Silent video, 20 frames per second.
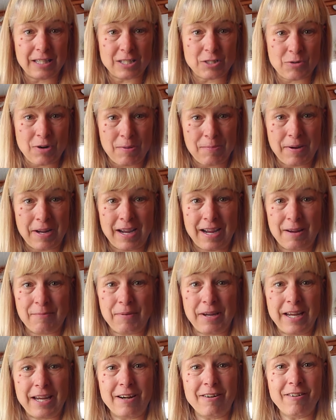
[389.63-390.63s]
that's right behind
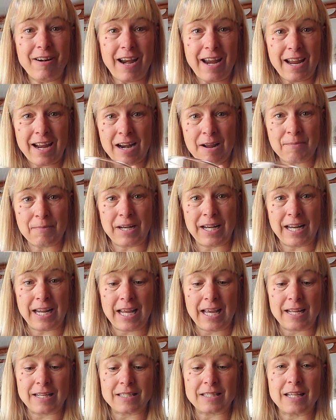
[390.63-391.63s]
me here, and I'm going to
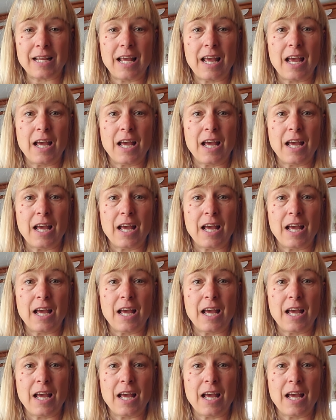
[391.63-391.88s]
get